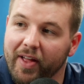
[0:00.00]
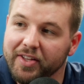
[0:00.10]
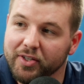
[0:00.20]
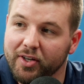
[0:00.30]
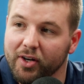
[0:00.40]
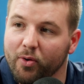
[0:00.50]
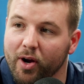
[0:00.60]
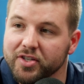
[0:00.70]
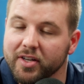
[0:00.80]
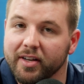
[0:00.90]
That's a good
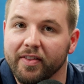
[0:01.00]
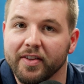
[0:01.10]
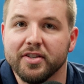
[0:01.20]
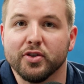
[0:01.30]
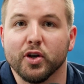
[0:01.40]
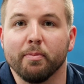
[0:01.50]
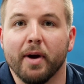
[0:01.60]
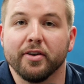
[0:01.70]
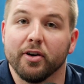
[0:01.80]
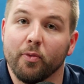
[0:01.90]
question. And this is your
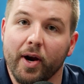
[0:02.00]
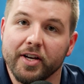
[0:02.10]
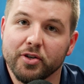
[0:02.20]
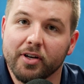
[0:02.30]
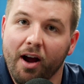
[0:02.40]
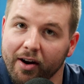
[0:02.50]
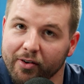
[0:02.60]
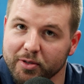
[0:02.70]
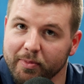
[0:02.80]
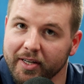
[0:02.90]
reminder to write your
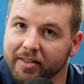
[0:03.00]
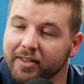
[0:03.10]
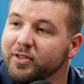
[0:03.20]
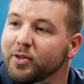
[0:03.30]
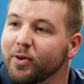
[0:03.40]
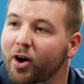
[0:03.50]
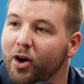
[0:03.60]
congressman to